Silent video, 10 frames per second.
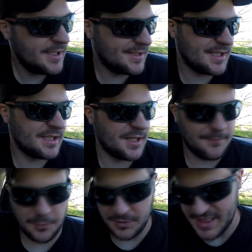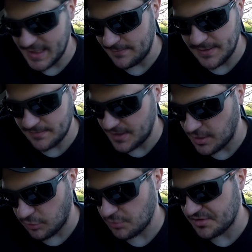This thing's like 1450
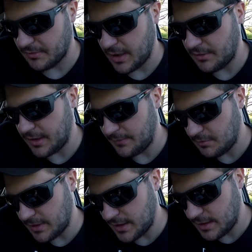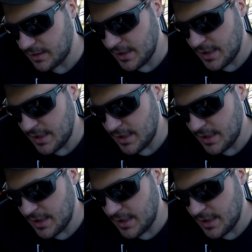cruising around everywhere.